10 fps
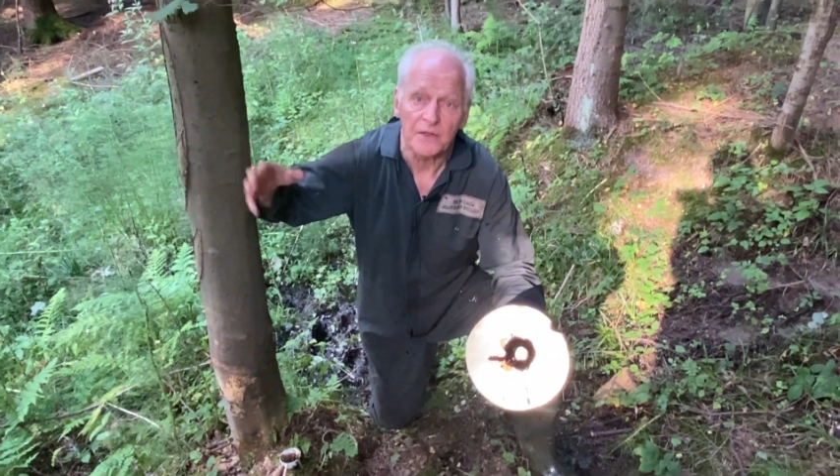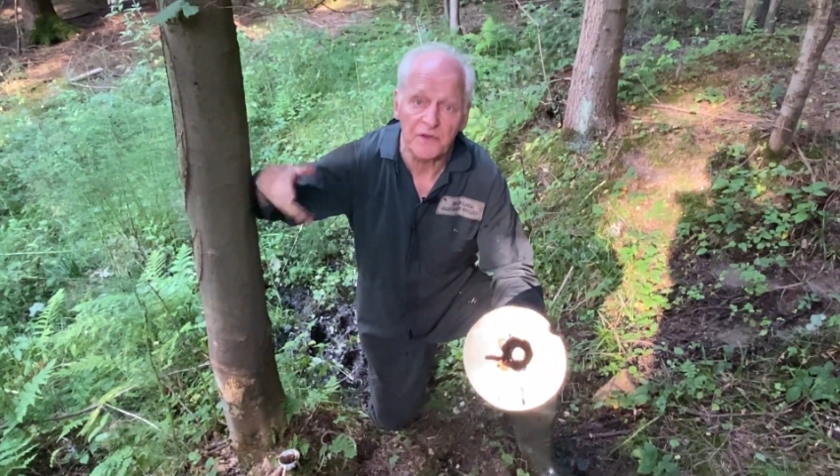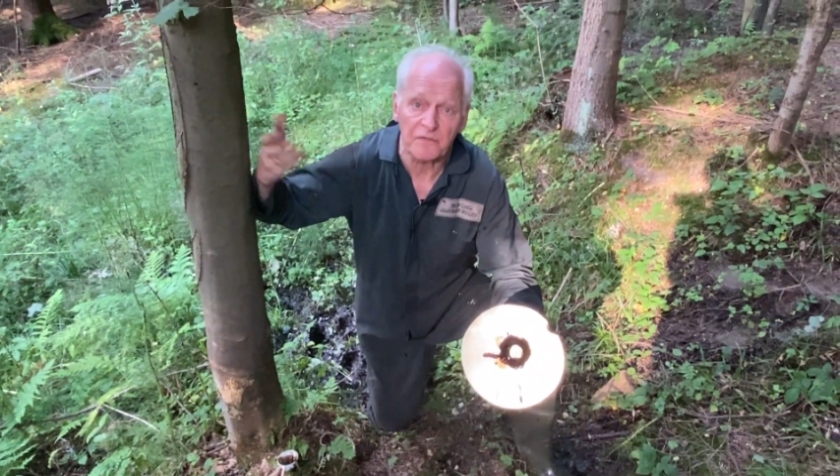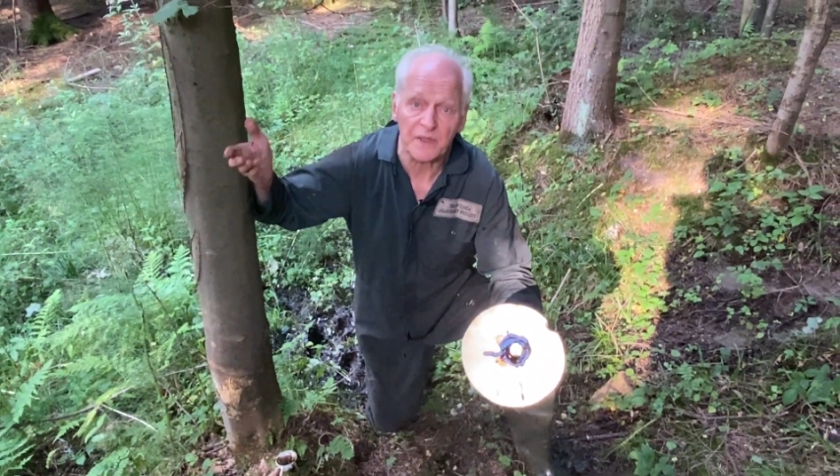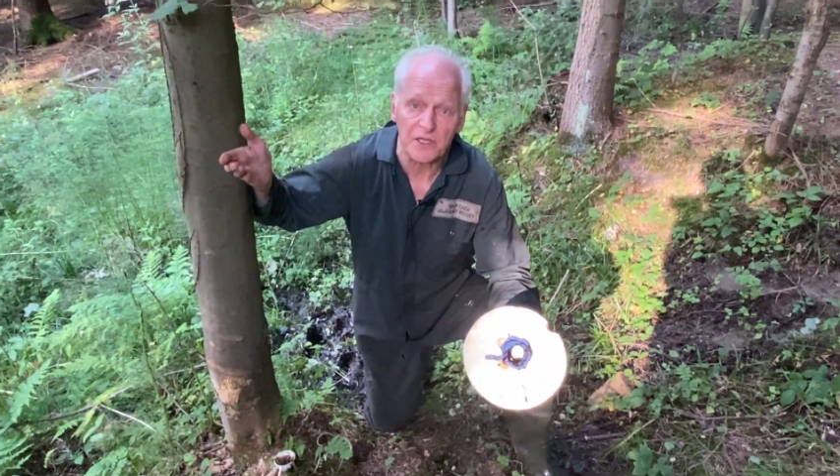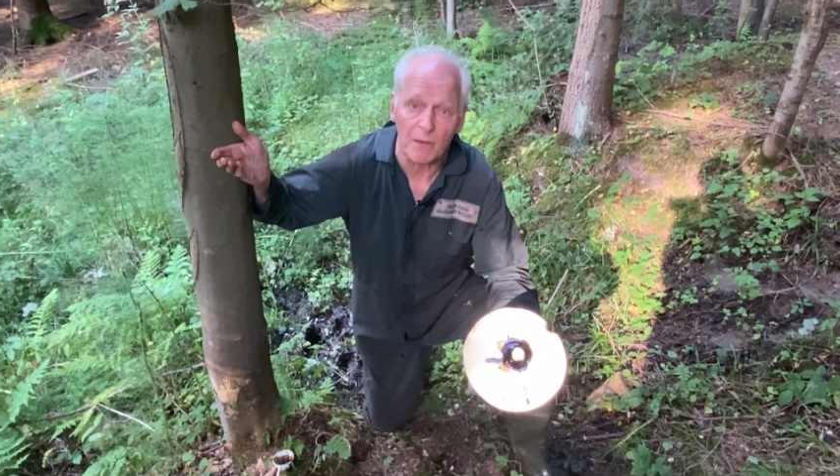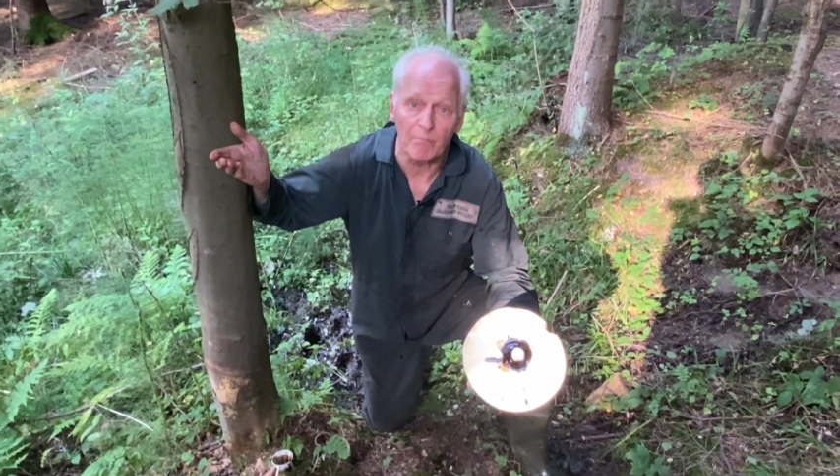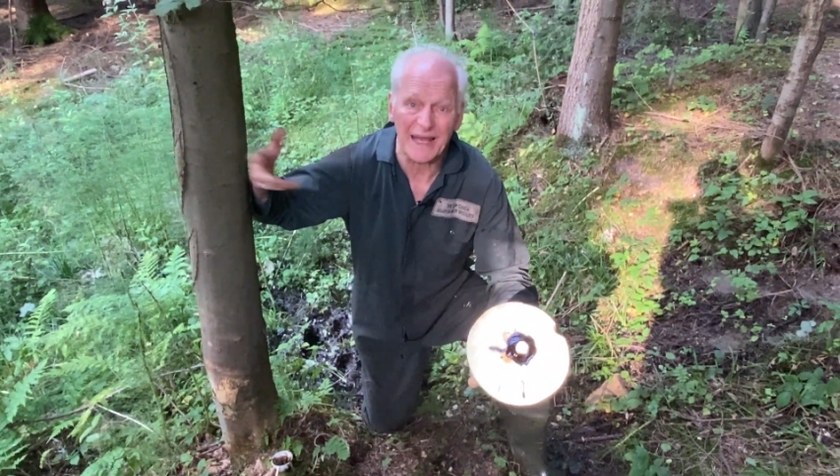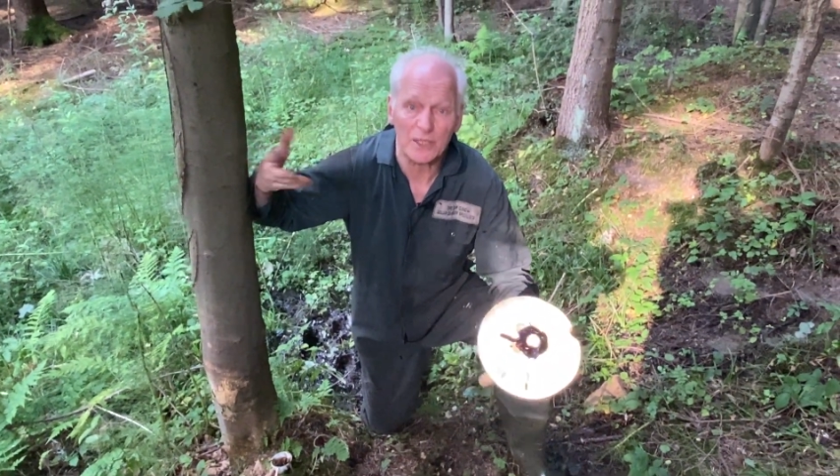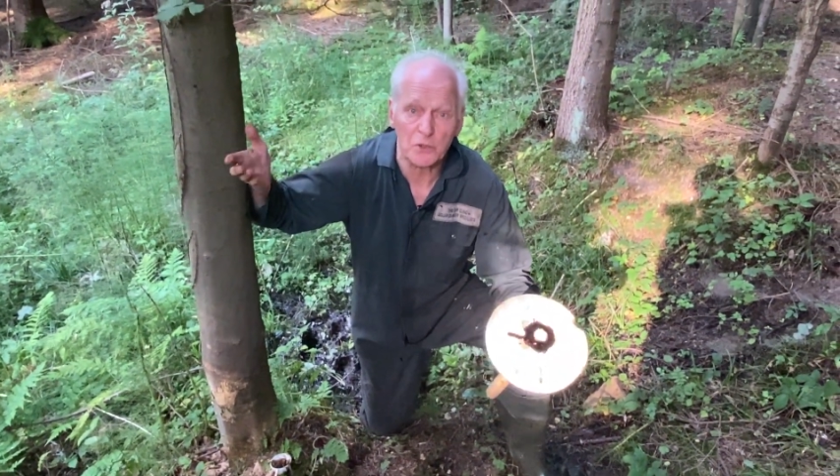different
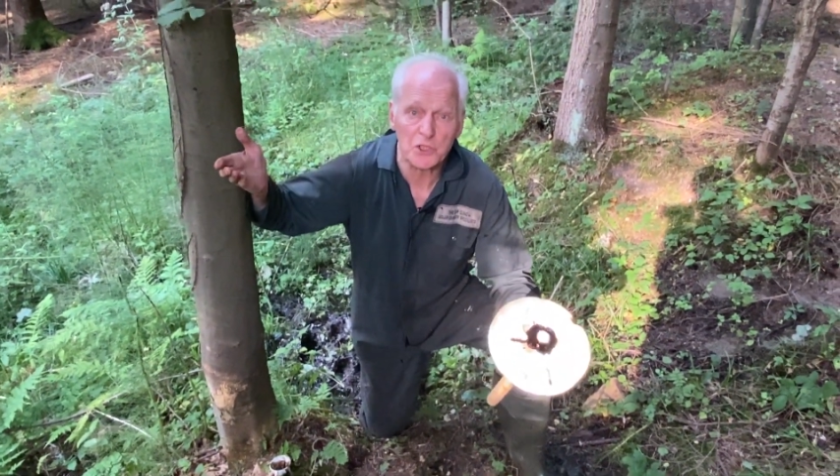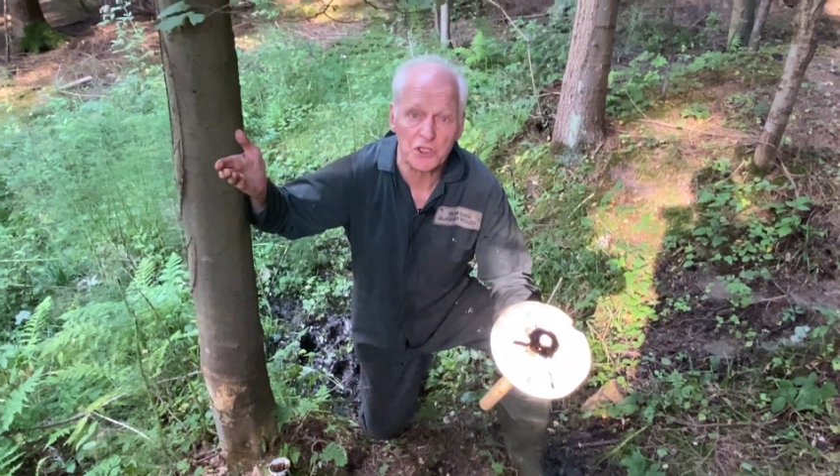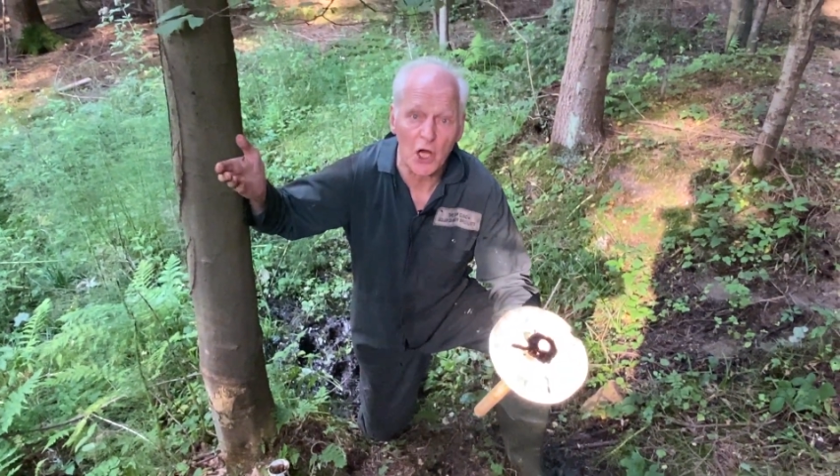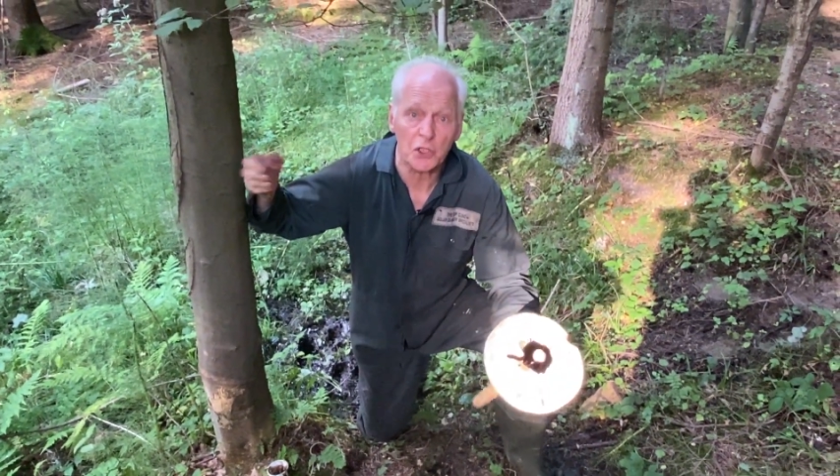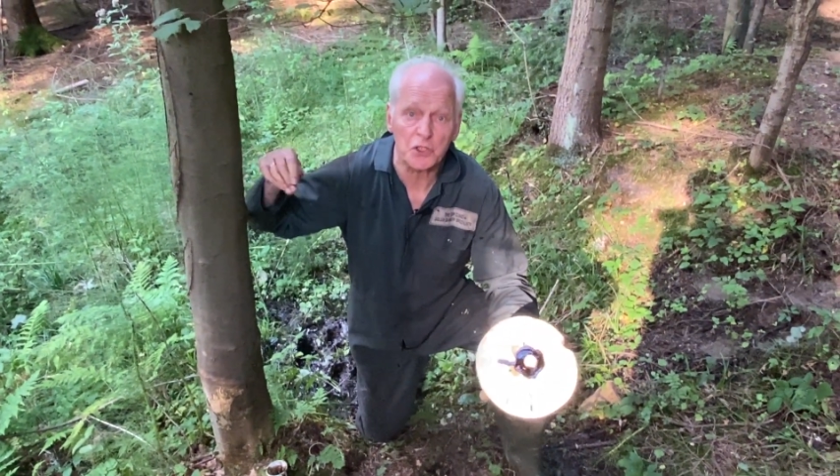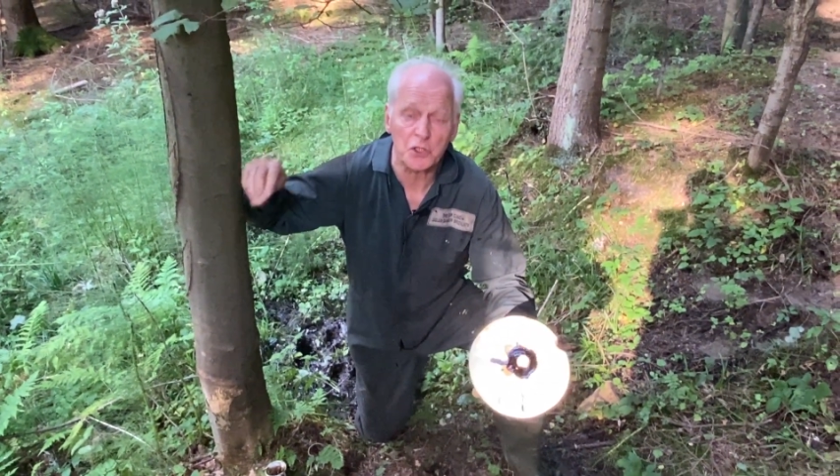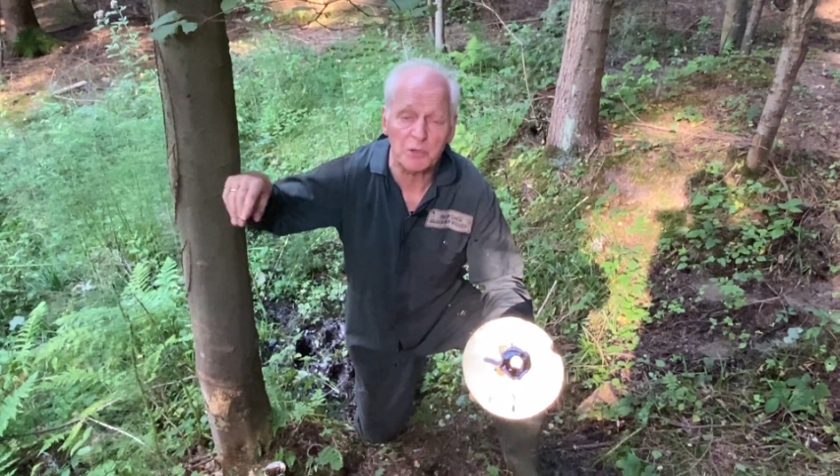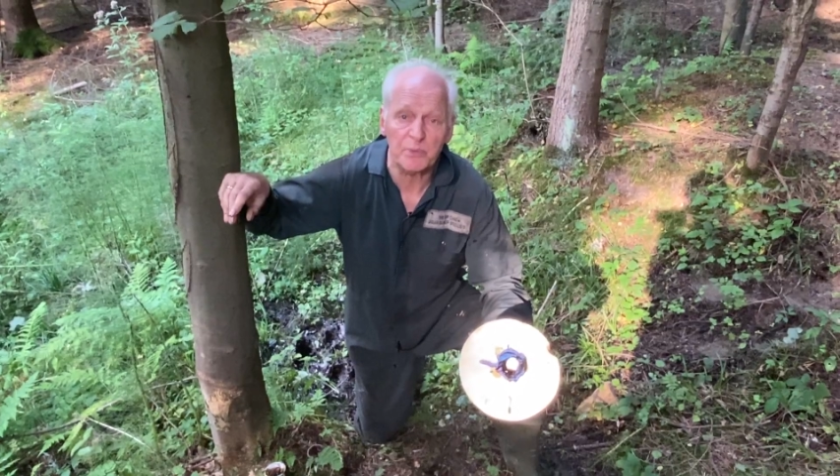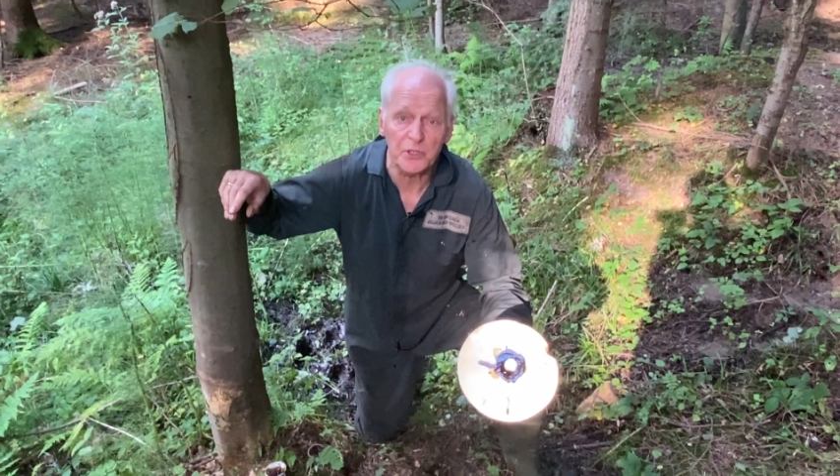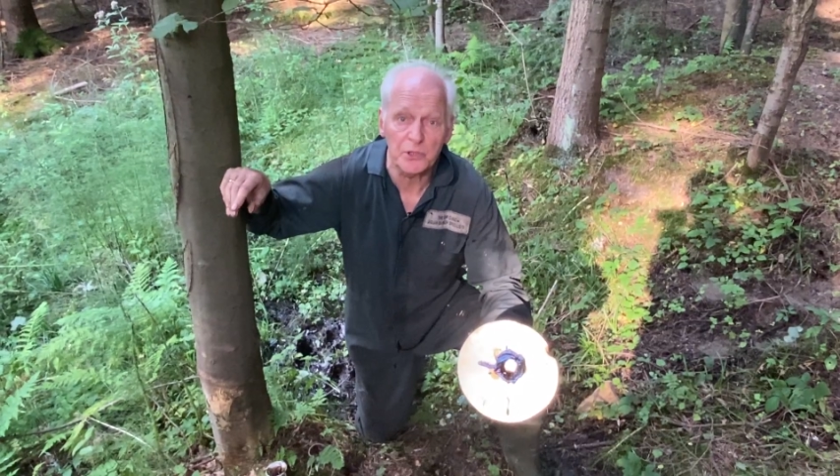metals started
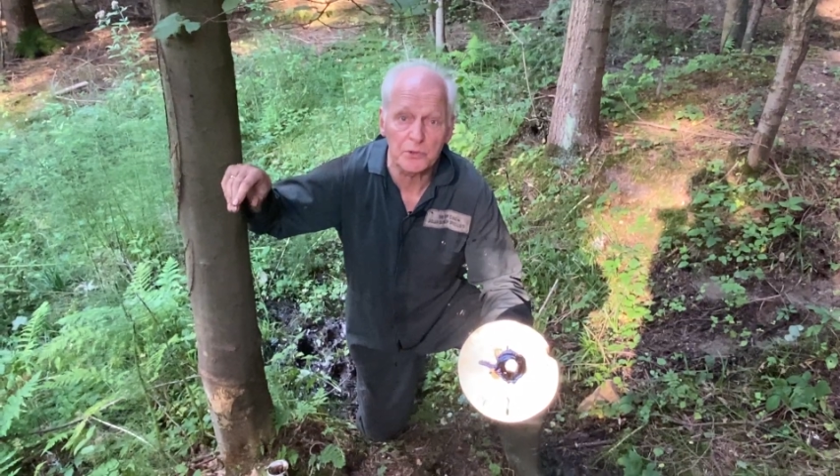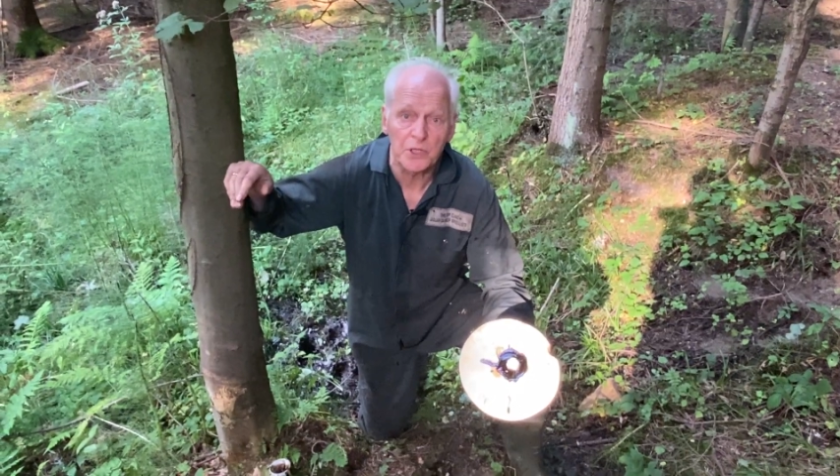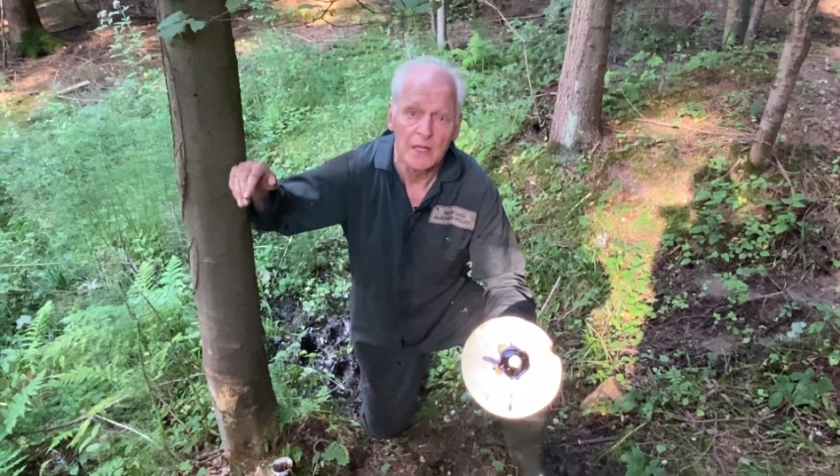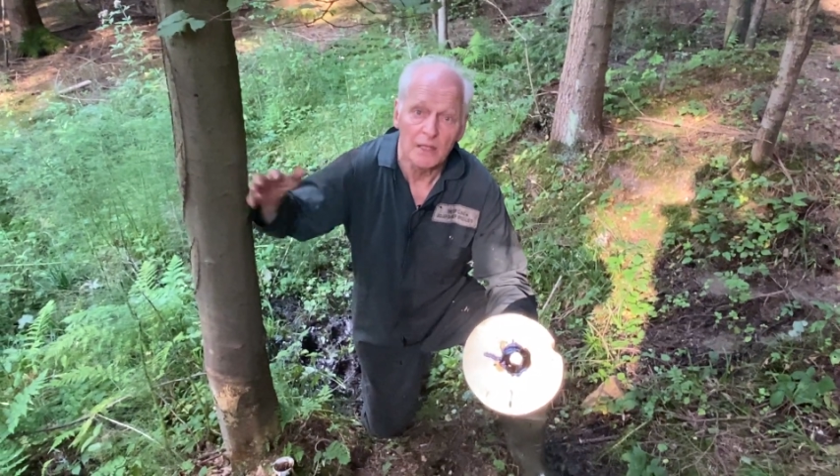to be used,